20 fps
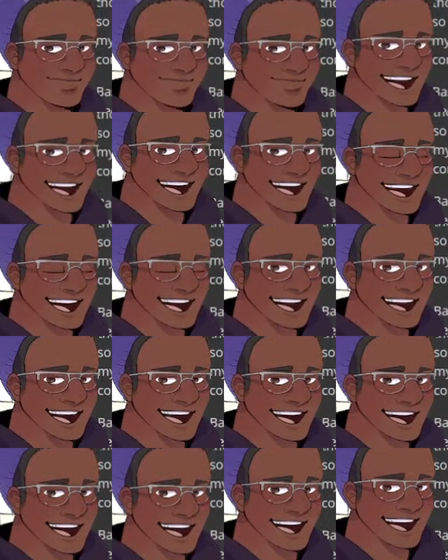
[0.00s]
I
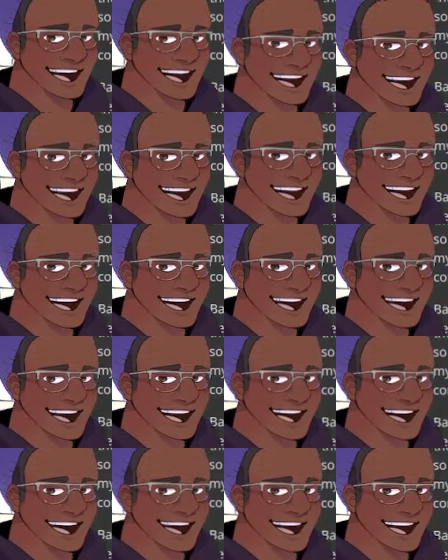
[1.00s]
understand fan
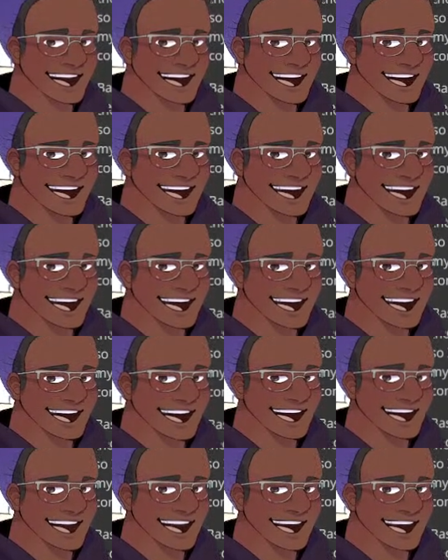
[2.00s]
entitlement a little bit, but
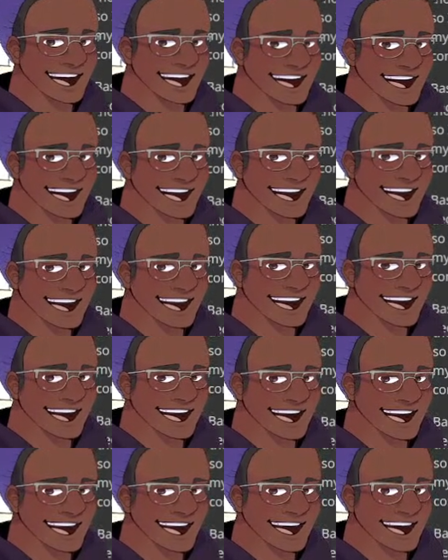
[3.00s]
like English language
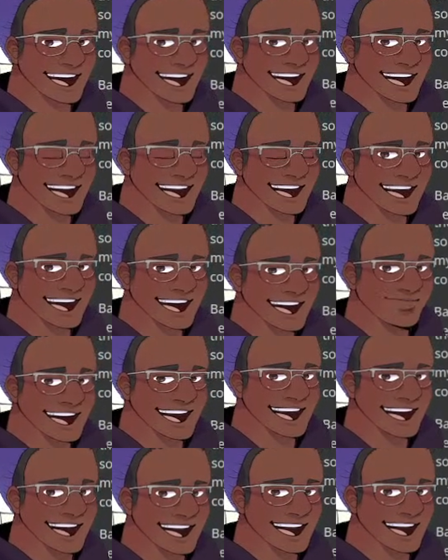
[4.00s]
fandoms I have found to
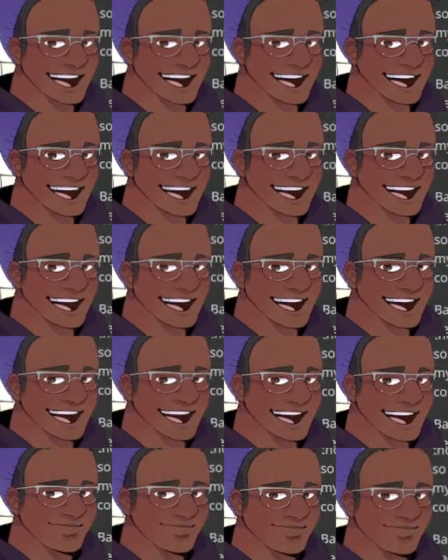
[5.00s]
be incredibly weird.
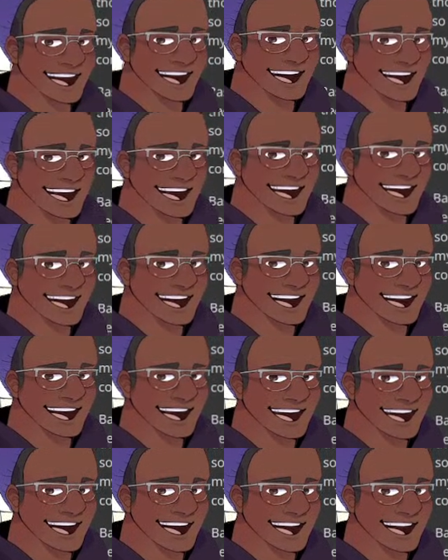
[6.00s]
We, in the
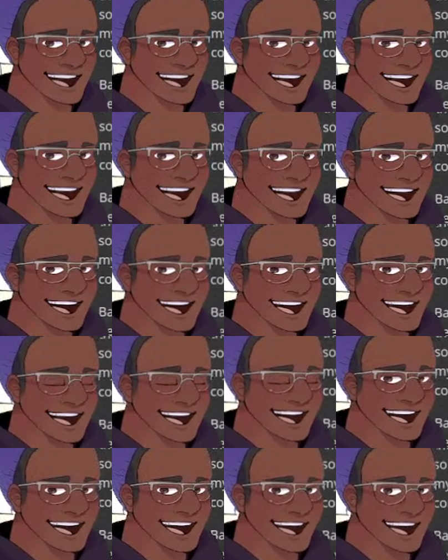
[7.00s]
English speaking space, we are
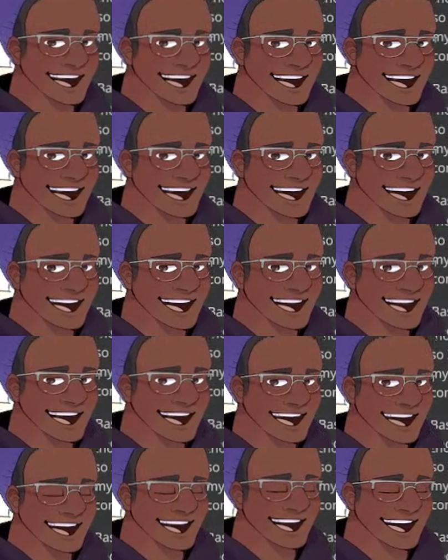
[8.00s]
so prone
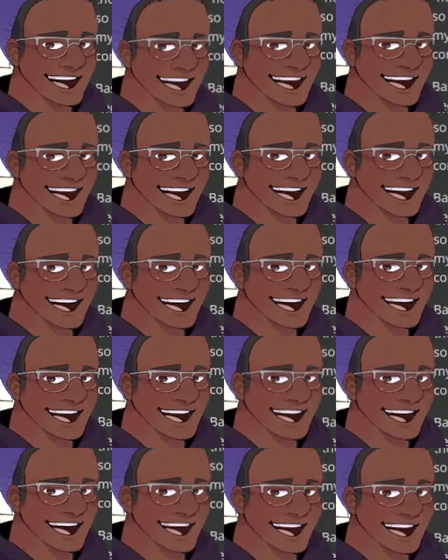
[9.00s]
to getting almost
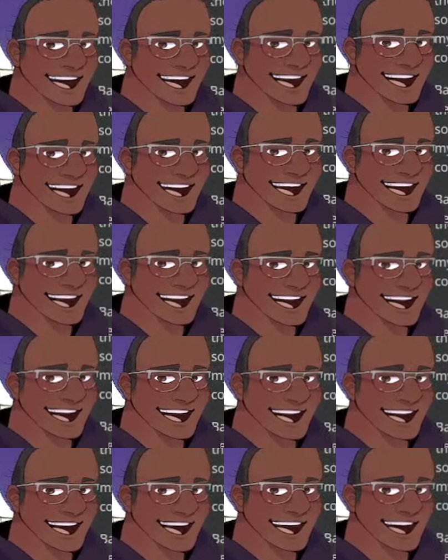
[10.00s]
near infinite
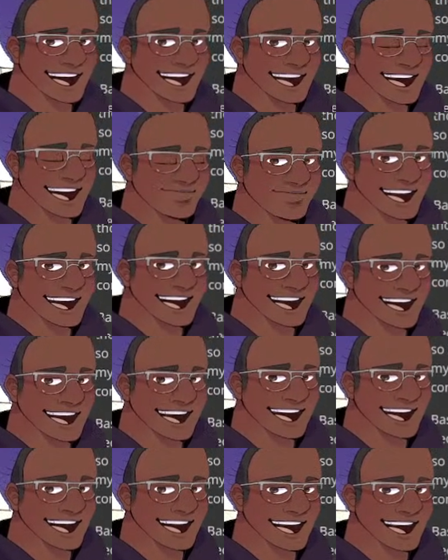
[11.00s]
content that we
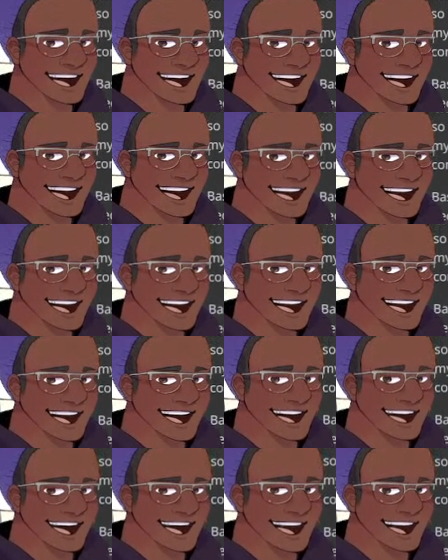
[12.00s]
have completely forgotten
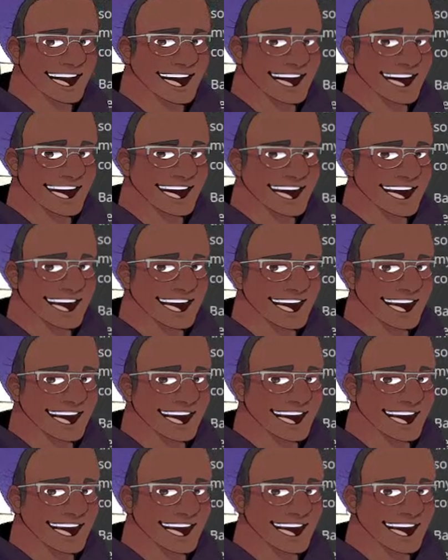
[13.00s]
that the people who make this
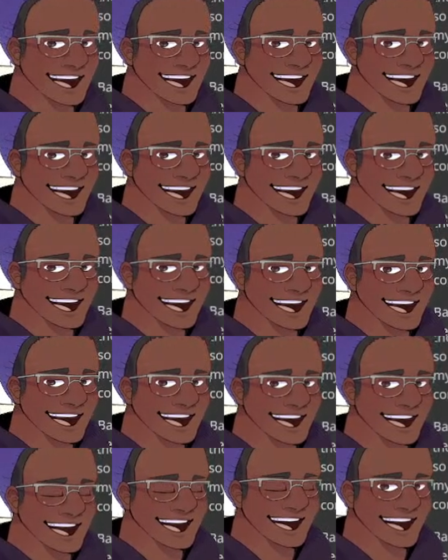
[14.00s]
fucking content
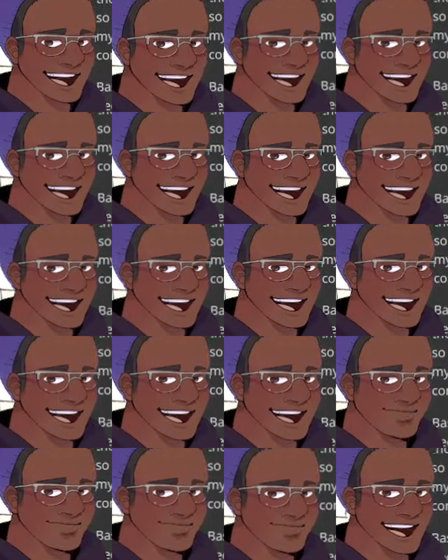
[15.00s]
are people,
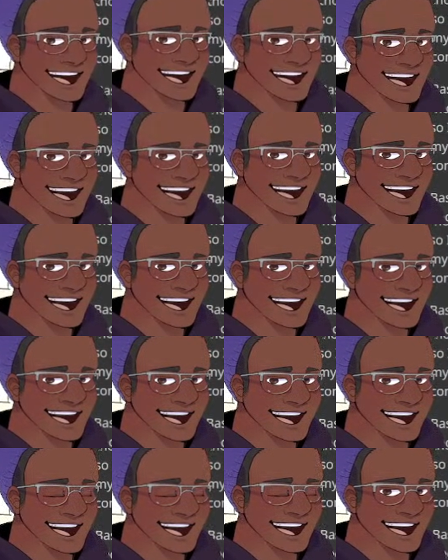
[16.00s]
you know, and we
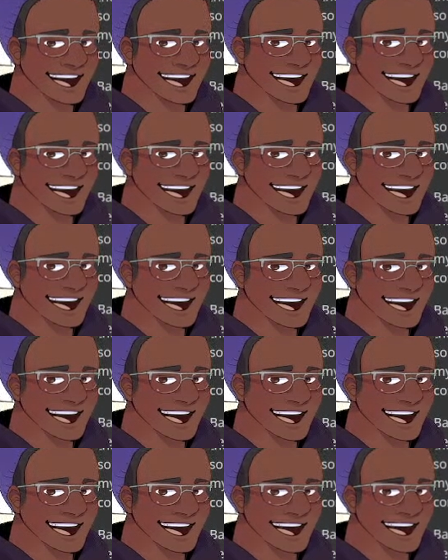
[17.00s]
should treat them as such,
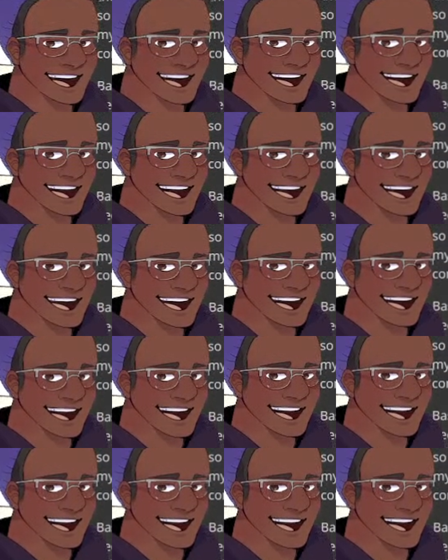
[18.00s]
and they will see the things
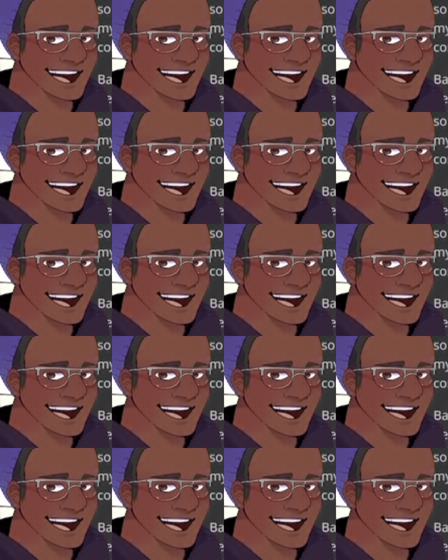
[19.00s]
that we